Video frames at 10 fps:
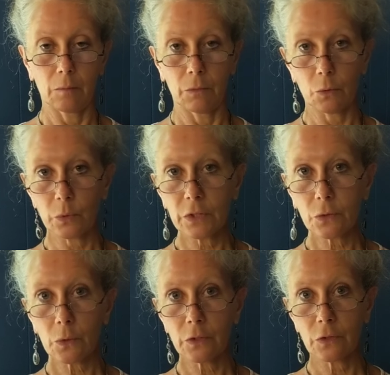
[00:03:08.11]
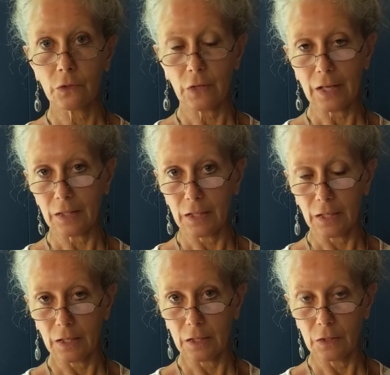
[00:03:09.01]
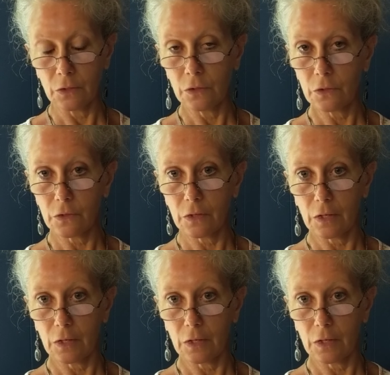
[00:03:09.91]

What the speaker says: the resources at the end.